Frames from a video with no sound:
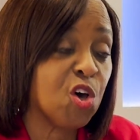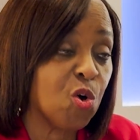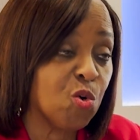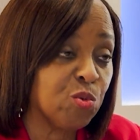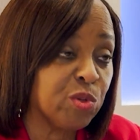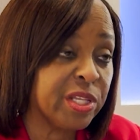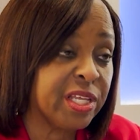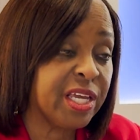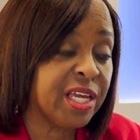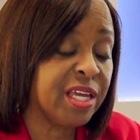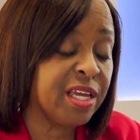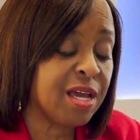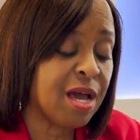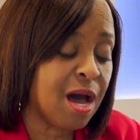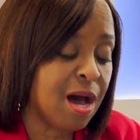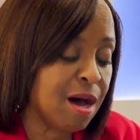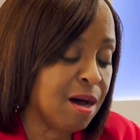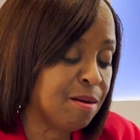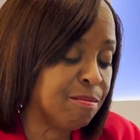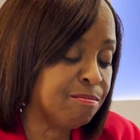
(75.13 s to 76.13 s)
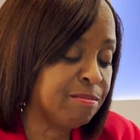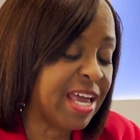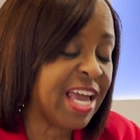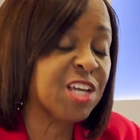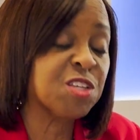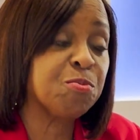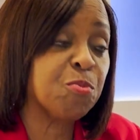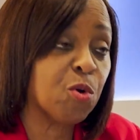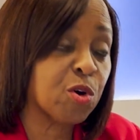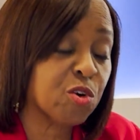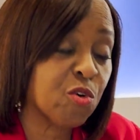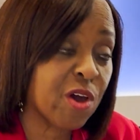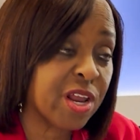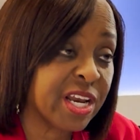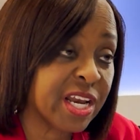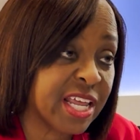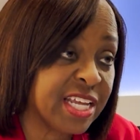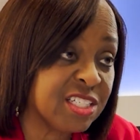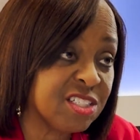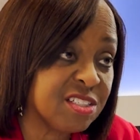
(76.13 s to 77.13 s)
only export
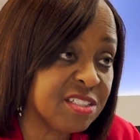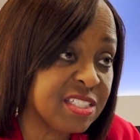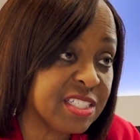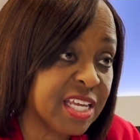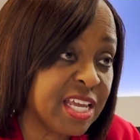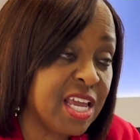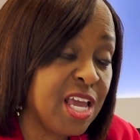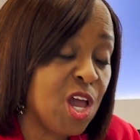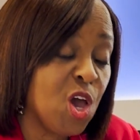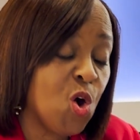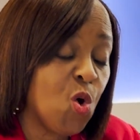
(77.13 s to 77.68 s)
credit agency.